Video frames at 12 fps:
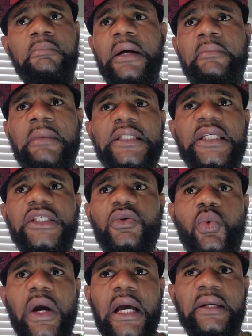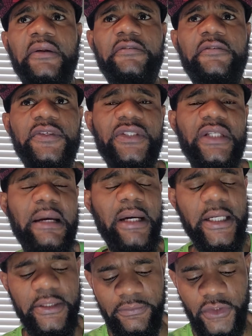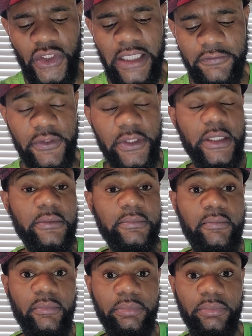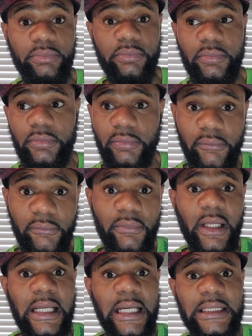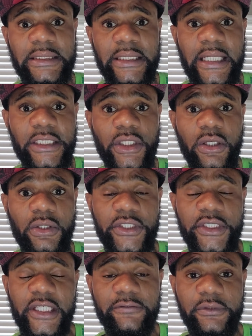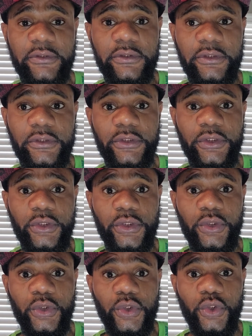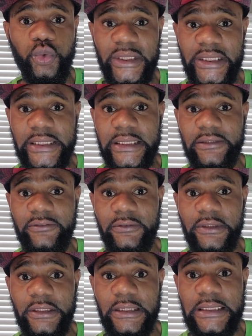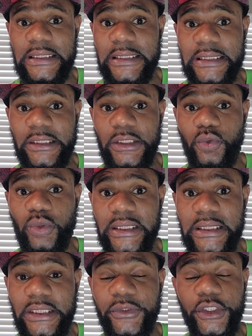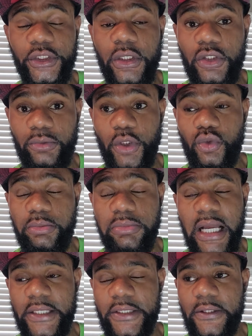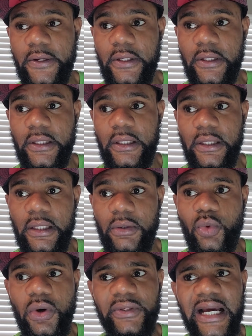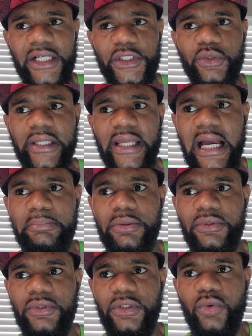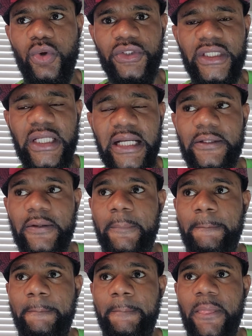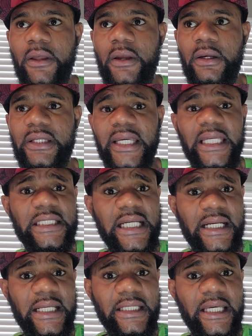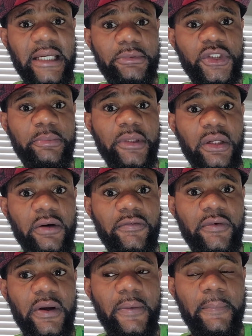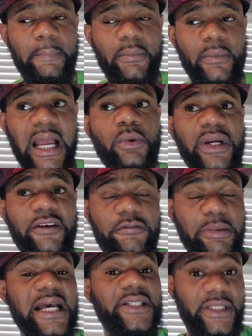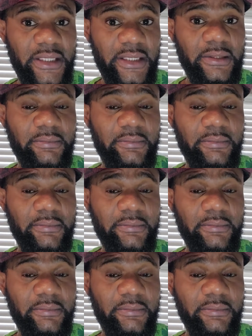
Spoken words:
my 601, the first time I sat for it, like I said, I scored 727 and I needed 23 scores more to pass. And what actually happened was that the internet kept tripping off. I would have passed it.